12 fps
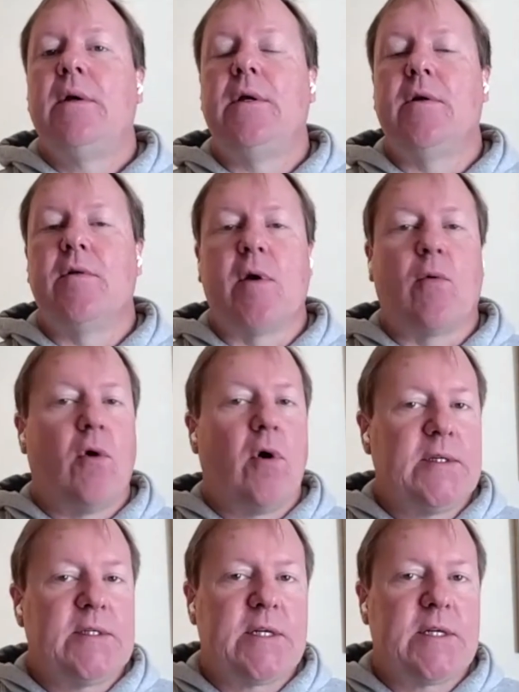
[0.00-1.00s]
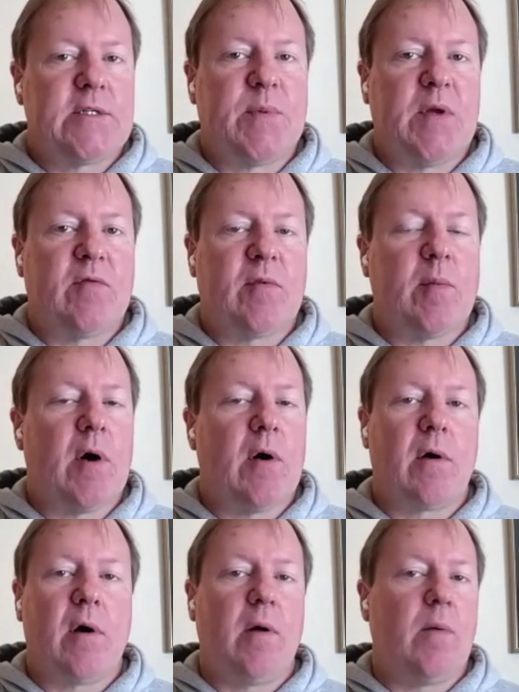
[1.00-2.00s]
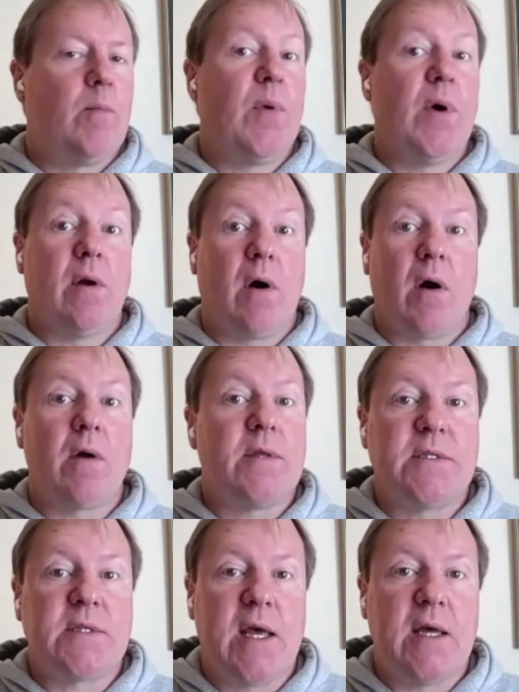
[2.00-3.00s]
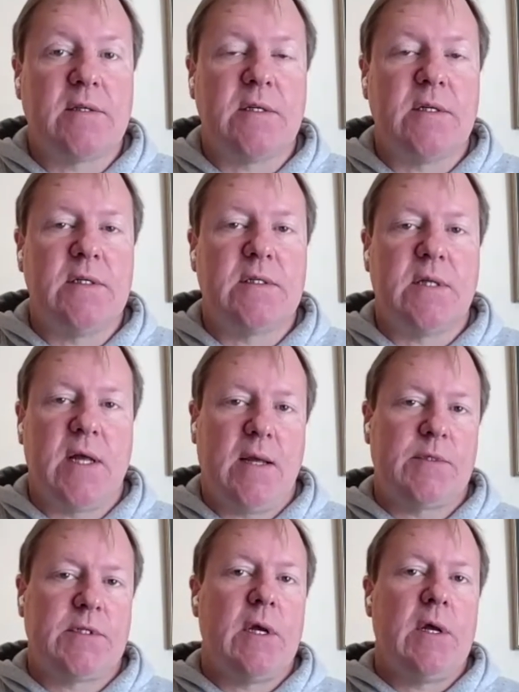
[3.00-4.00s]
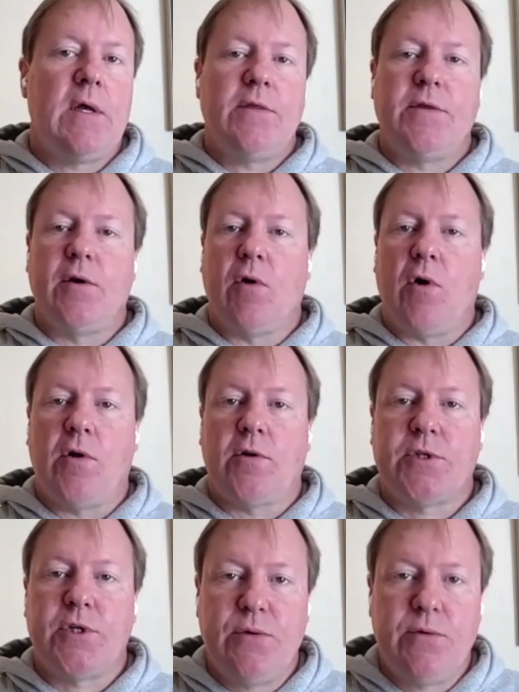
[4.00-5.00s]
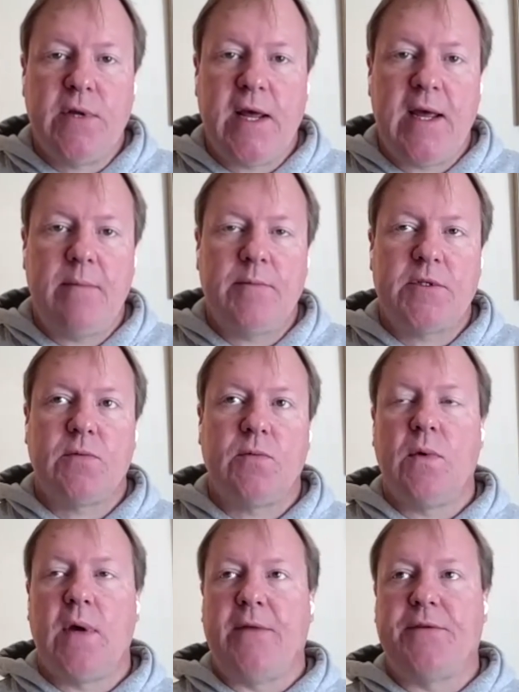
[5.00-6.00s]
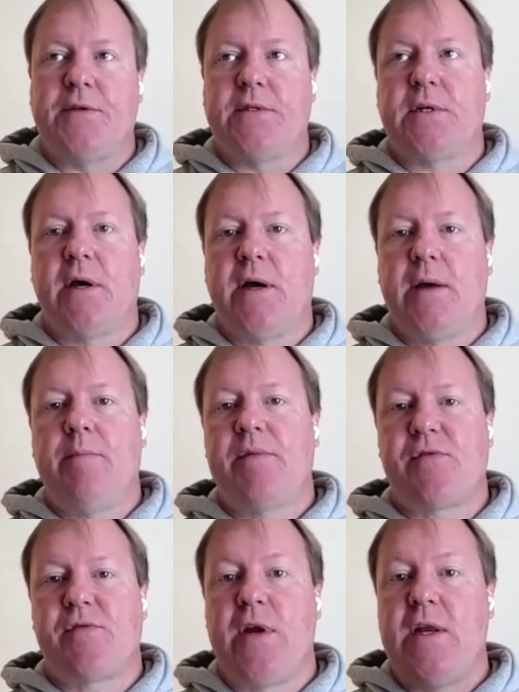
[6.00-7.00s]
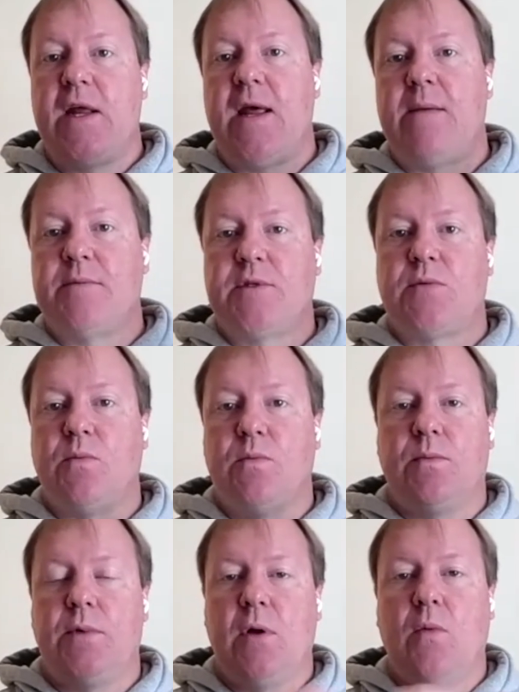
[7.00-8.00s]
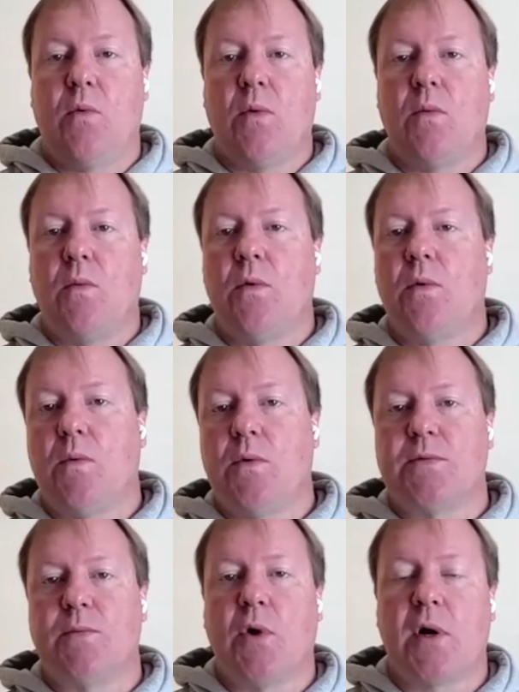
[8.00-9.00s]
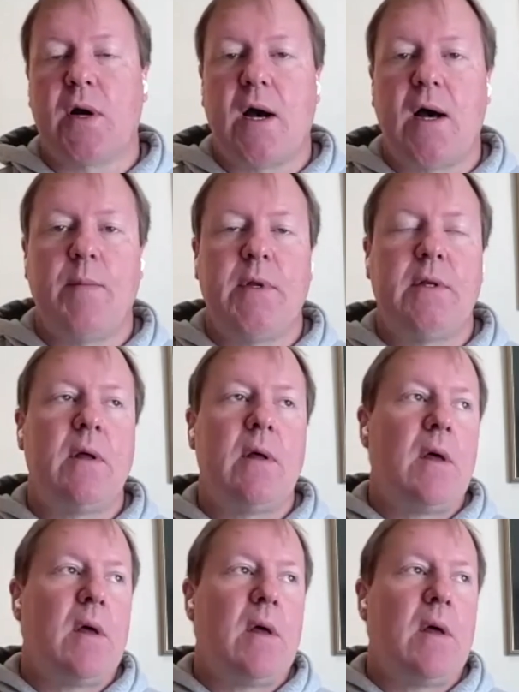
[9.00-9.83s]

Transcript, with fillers: They were all listed as being from Hong Kong, but are these Cantonese names? They're all 2 names at the time. 3 names, was more common.